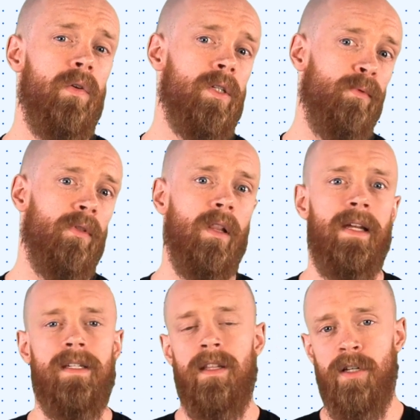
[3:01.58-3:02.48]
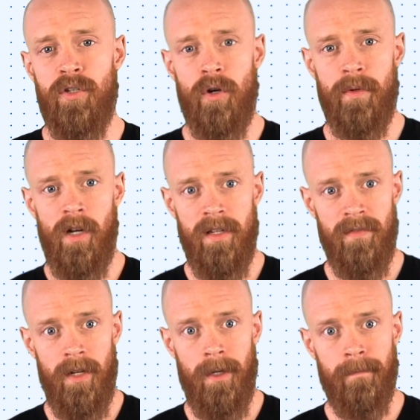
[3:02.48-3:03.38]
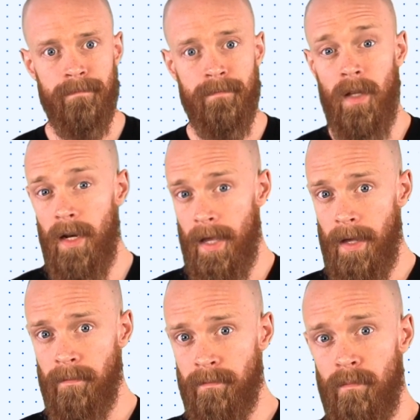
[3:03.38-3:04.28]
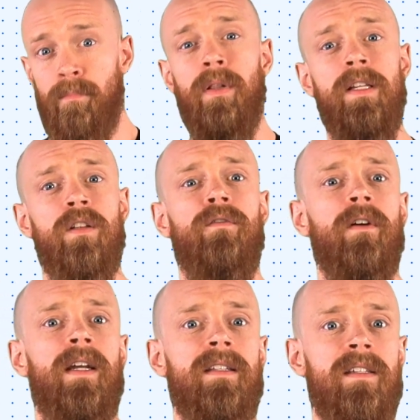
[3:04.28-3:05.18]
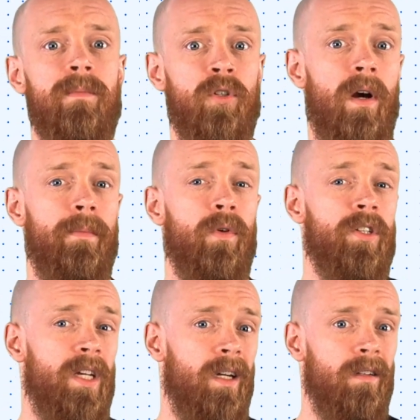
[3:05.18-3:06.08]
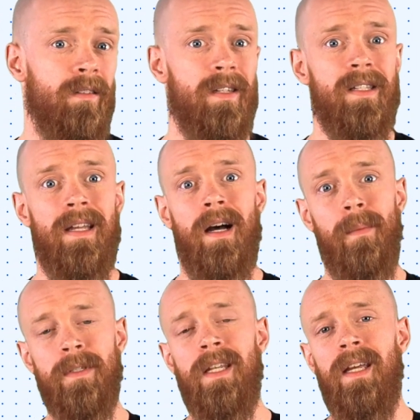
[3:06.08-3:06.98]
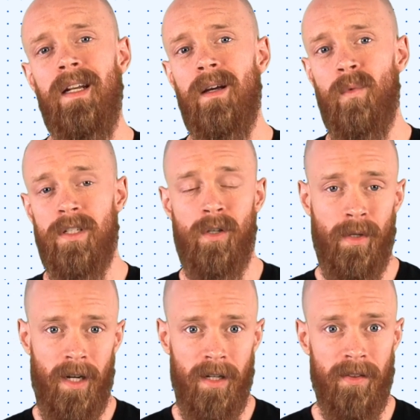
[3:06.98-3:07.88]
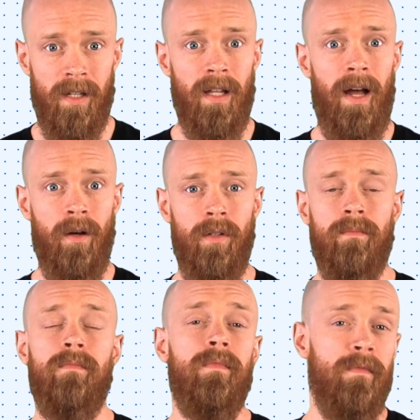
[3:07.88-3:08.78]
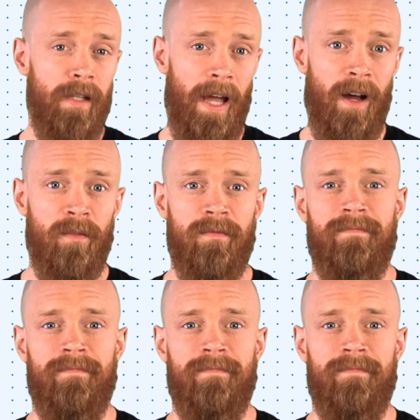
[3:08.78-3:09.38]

you explore the links in the description of this video. And again, please don't forget to subscribe to our channel to stay up to date on what's going on in the cloud now.